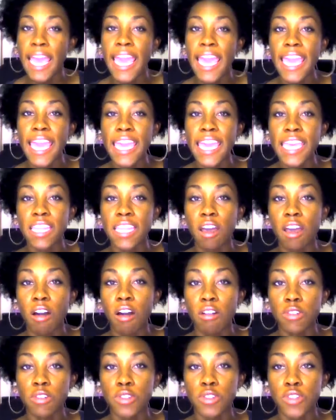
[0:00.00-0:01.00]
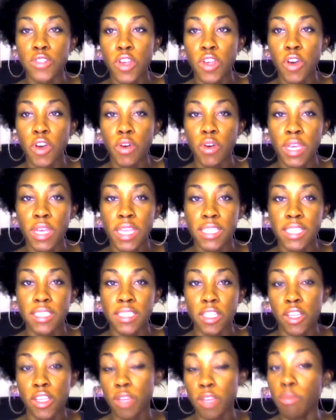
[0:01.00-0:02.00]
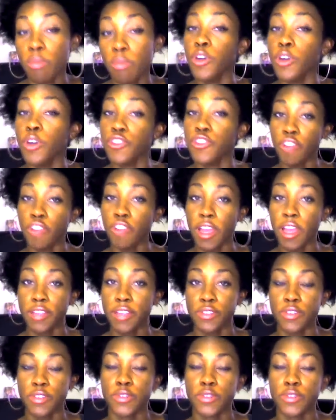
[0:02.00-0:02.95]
and also it's a good moisturizer.